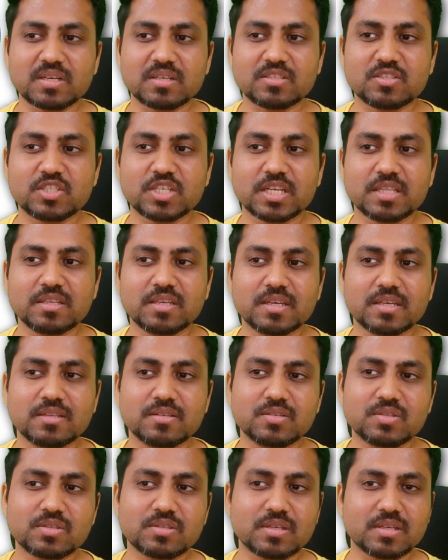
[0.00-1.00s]

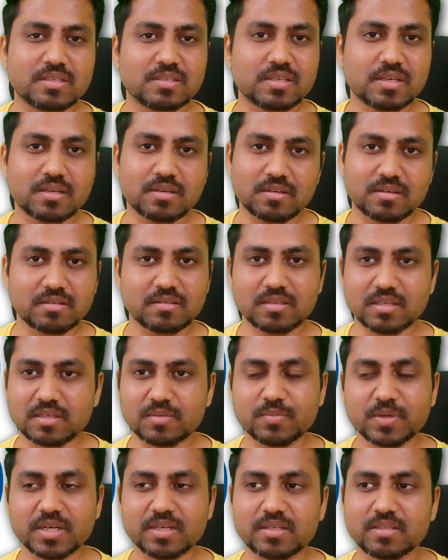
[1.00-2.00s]
Jenkins is a
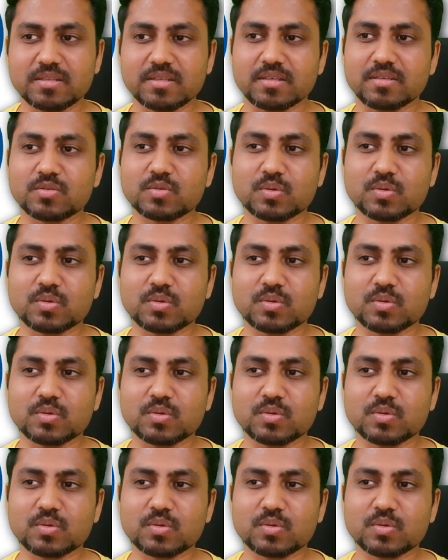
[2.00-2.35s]
third-party thing.